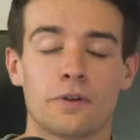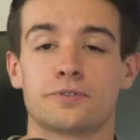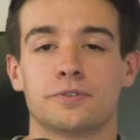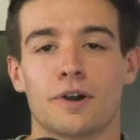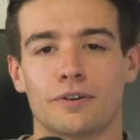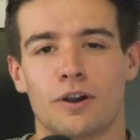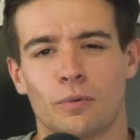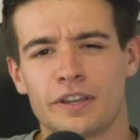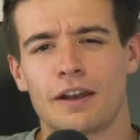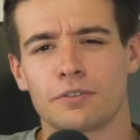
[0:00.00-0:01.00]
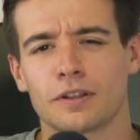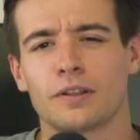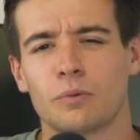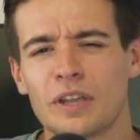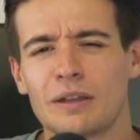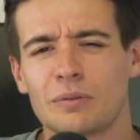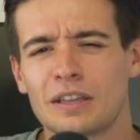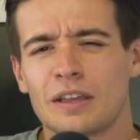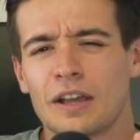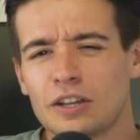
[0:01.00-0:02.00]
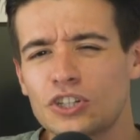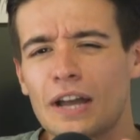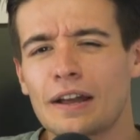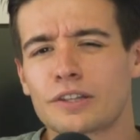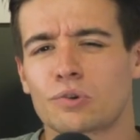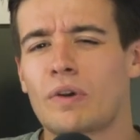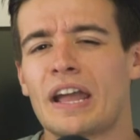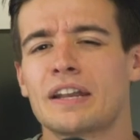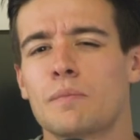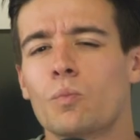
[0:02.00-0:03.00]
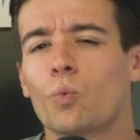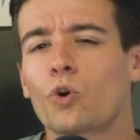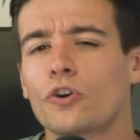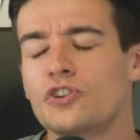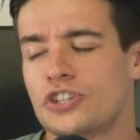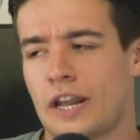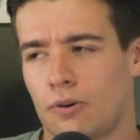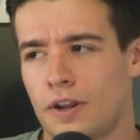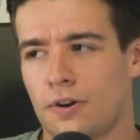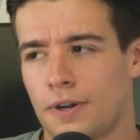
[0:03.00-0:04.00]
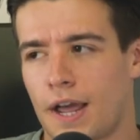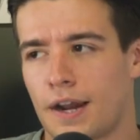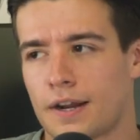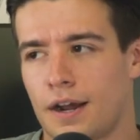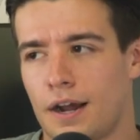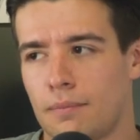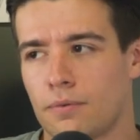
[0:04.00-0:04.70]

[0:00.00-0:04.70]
those who don't know, we have a little we, we shout out to randomwordgenerator.com.